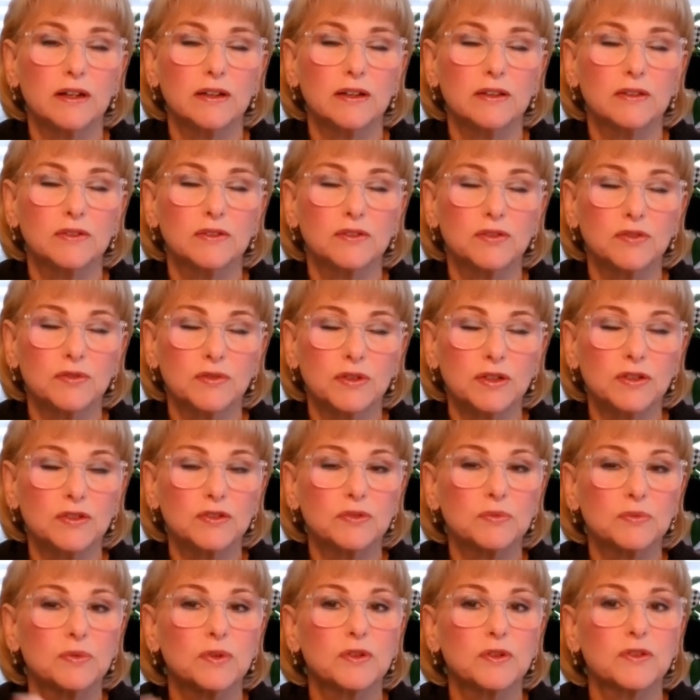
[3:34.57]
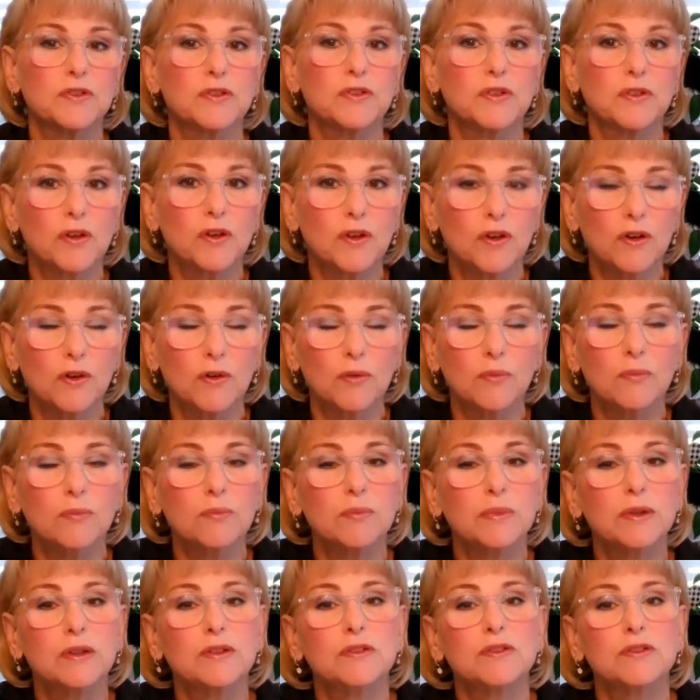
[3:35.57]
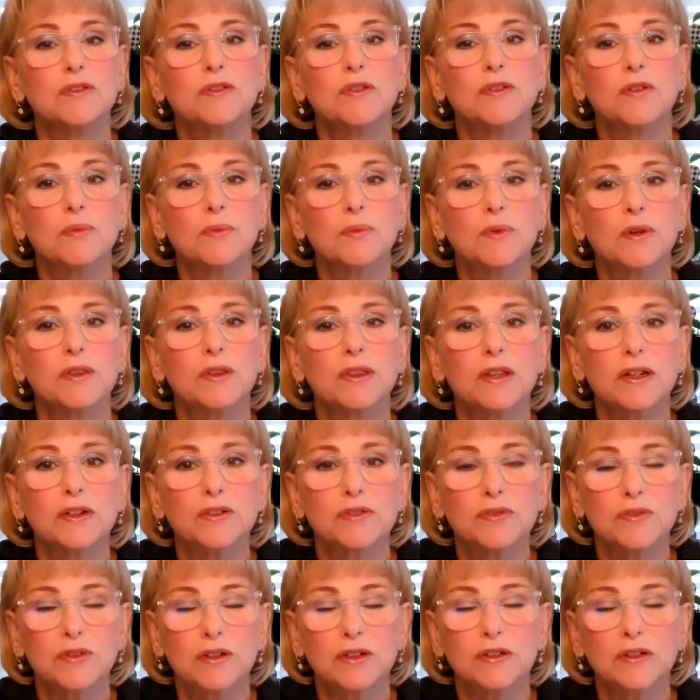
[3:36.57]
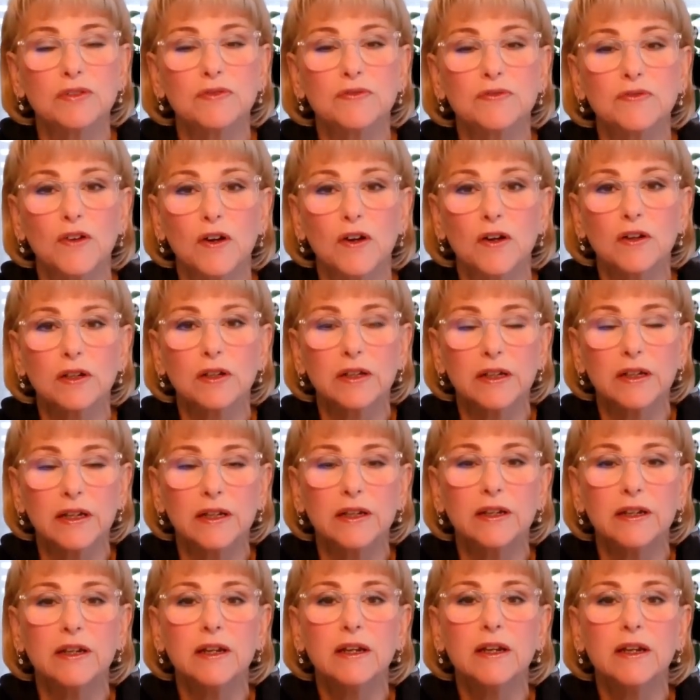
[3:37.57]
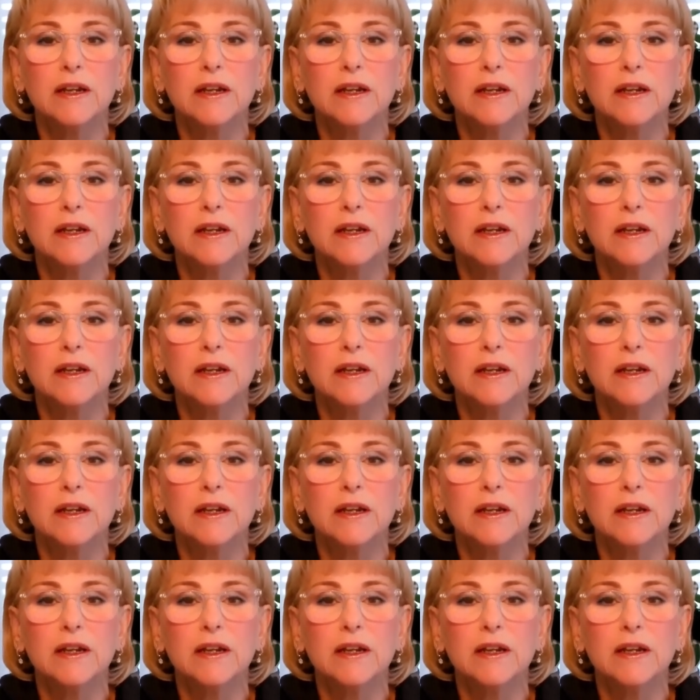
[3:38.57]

the tree towards your home, because you don't want that tree to fall in